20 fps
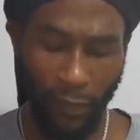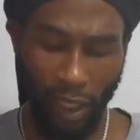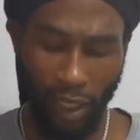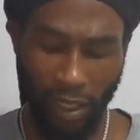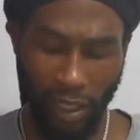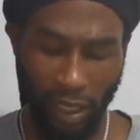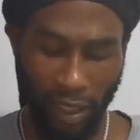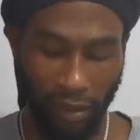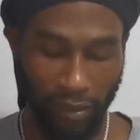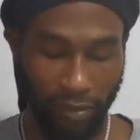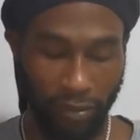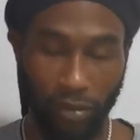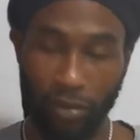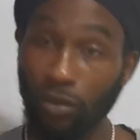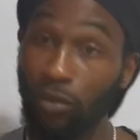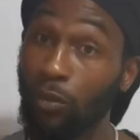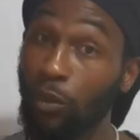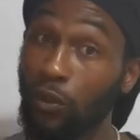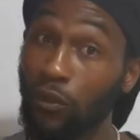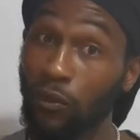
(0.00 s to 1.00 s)
yeah,
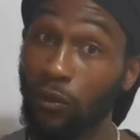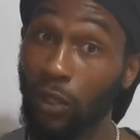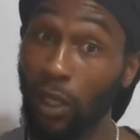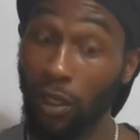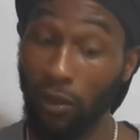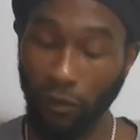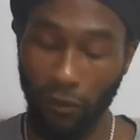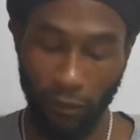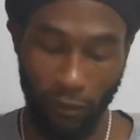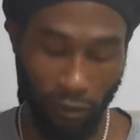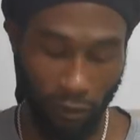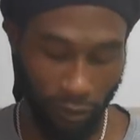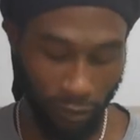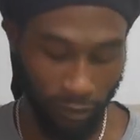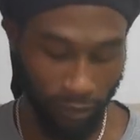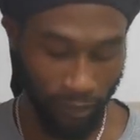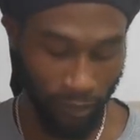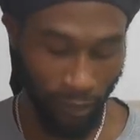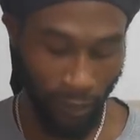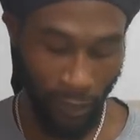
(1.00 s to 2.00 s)
almost threw that on the floor.
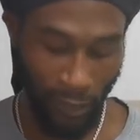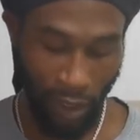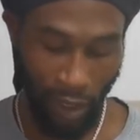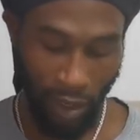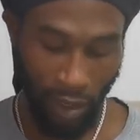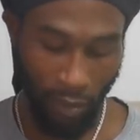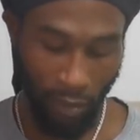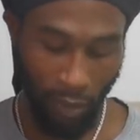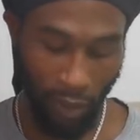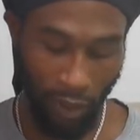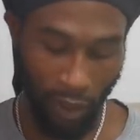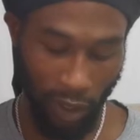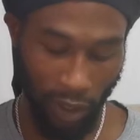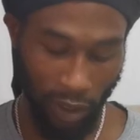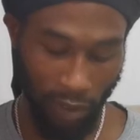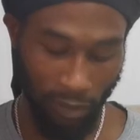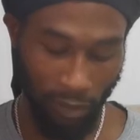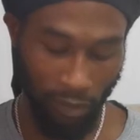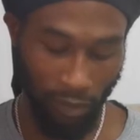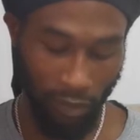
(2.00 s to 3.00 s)
But
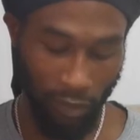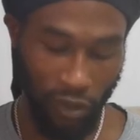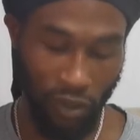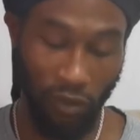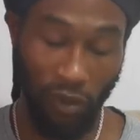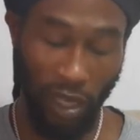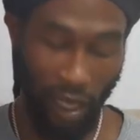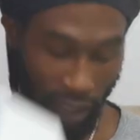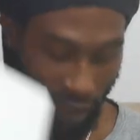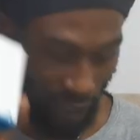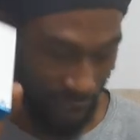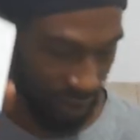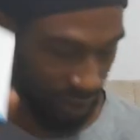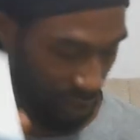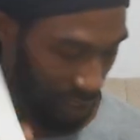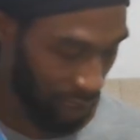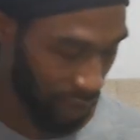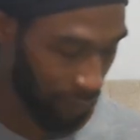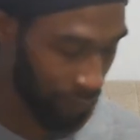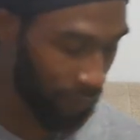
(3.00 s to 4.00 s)
um, so yeah, that's
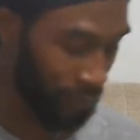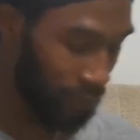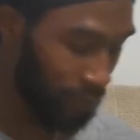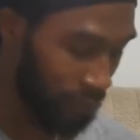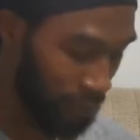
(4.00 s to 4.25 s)
that.